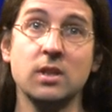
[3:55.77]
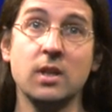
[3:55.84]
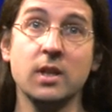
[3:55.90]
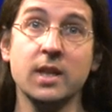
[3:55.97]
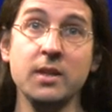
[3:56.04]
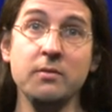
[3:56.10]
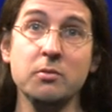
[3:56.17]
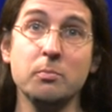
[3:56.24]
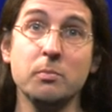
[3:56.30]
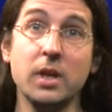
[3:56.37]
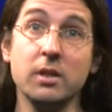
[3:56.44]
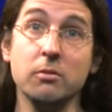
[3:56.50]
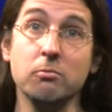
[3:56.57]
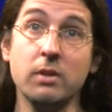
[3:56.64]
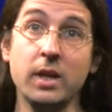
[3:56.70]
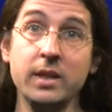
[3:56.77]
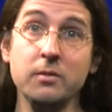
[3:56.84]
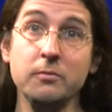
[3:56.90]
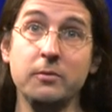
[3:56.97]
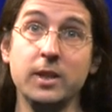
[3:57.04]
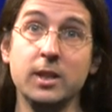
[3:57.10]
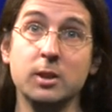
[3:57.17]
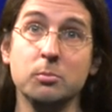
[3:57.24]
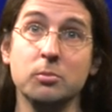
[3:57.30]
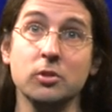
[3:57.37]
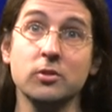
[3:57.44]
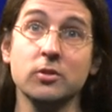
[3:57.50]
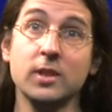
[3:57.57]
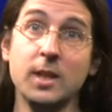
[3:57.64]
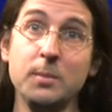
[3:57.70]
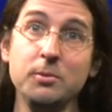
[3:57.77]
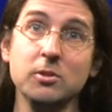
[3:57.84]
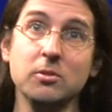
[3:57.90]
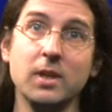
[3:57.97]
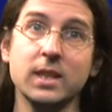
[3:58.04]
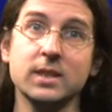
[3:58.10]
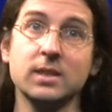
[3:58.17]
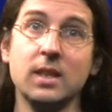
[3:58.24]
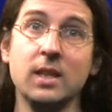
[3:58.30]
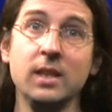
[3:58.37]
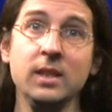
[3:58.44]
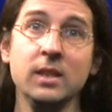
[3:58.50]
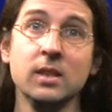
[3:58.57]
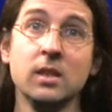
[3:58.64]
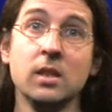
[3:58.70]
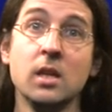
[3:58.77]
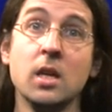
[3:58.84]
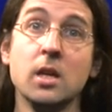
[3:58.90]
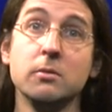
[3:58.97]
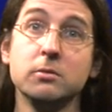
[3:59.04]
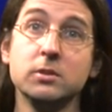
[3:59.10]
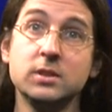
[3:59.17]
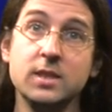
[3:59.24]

are given by the random variables capital Xi, whose